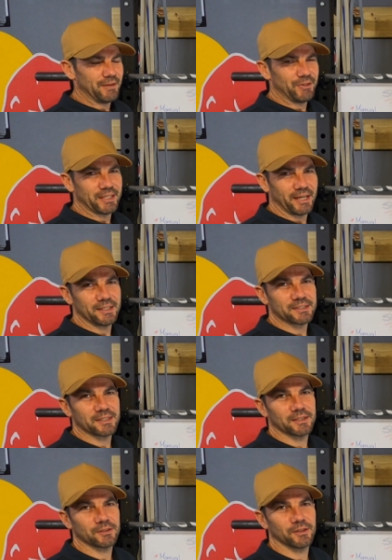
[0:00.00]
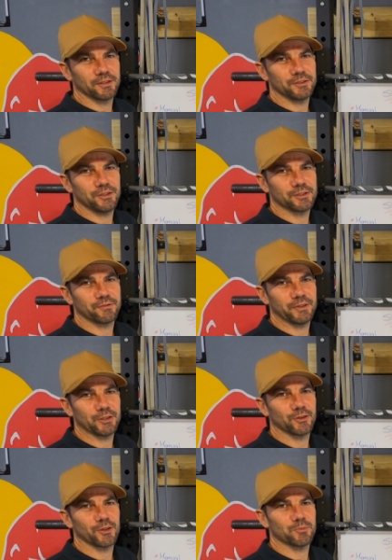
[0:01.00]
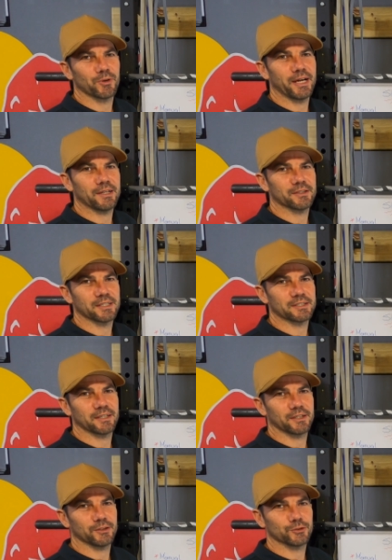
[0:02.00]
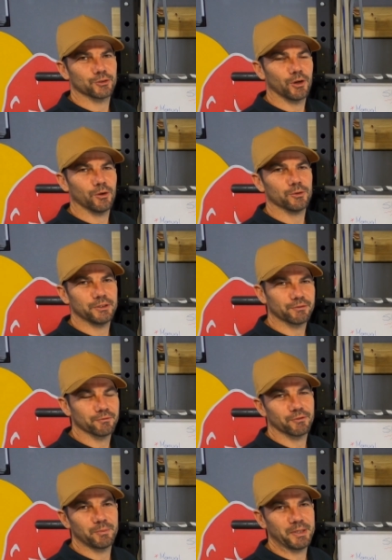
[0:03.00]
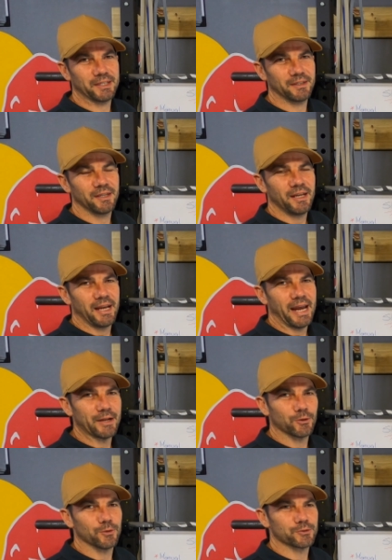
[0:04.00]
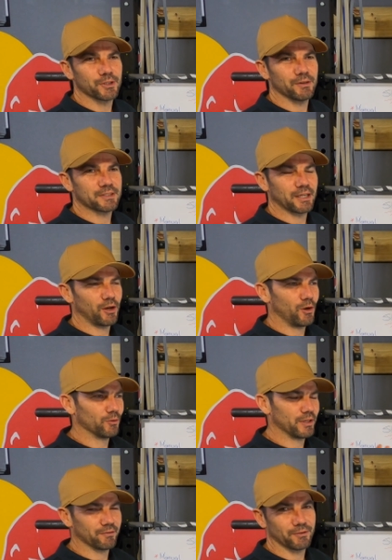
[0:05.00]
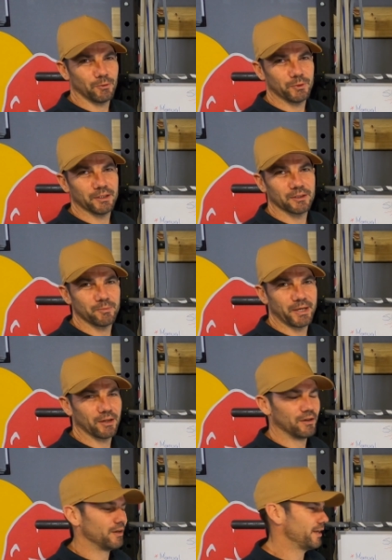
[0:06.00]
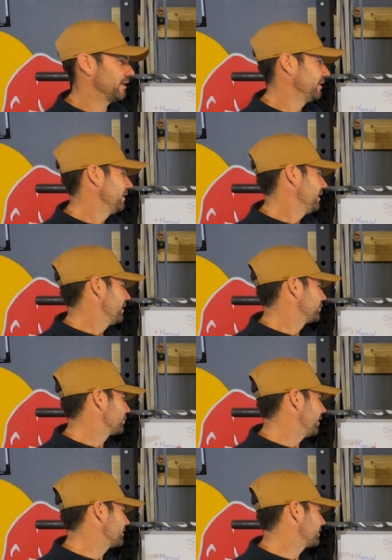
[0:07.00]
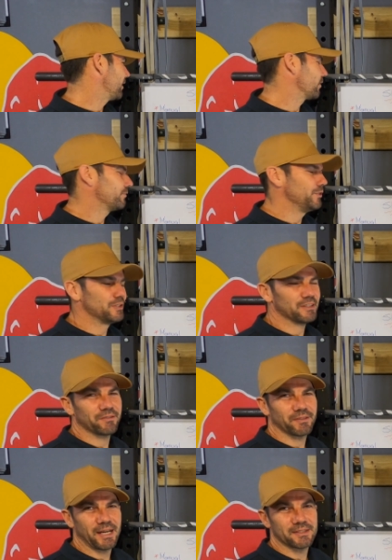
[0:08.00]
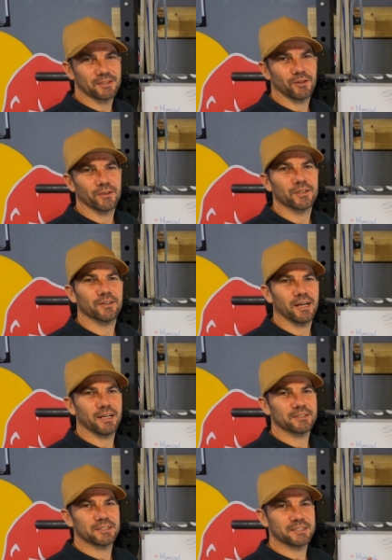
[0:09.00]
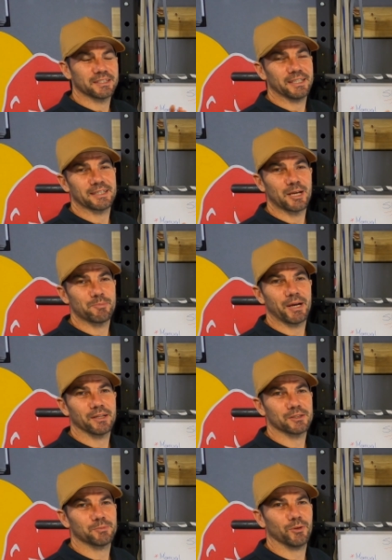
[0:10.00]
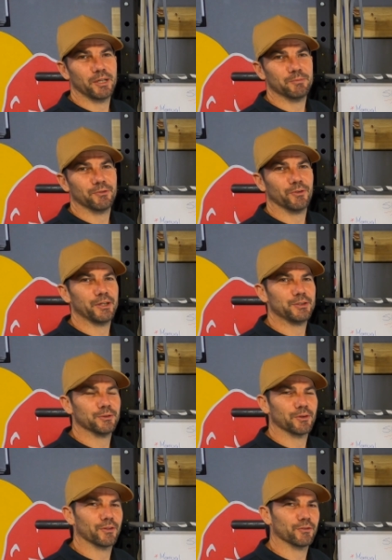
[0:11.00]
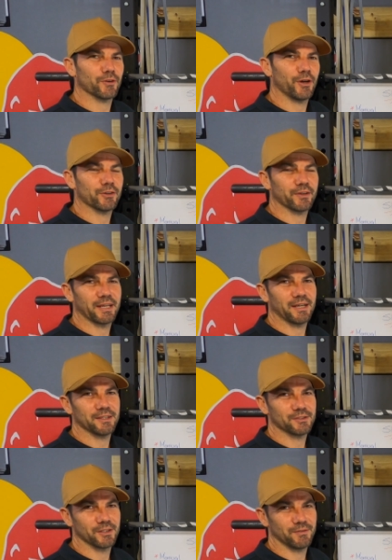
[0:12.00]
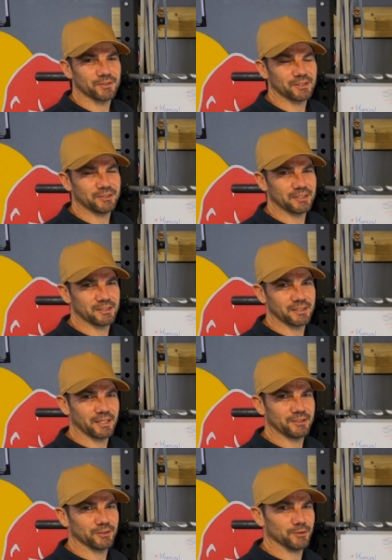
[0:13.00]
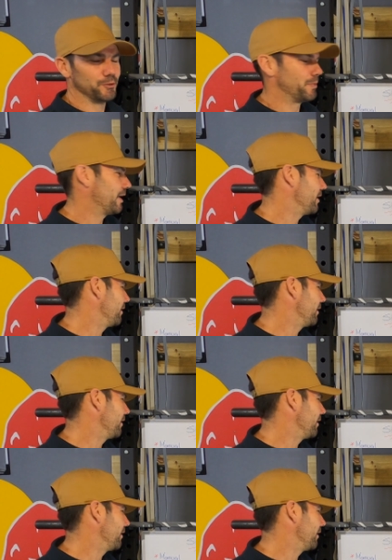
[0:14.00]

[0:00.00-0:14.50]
If you can, start to learn to use a finger on the brake because that's going to control you from flipping it, and also it's going to hold that front wheel at a better height. Try and start off using flats and on the grass just to get that balance point before you do it on the road or other hard surfaces, just in case you loop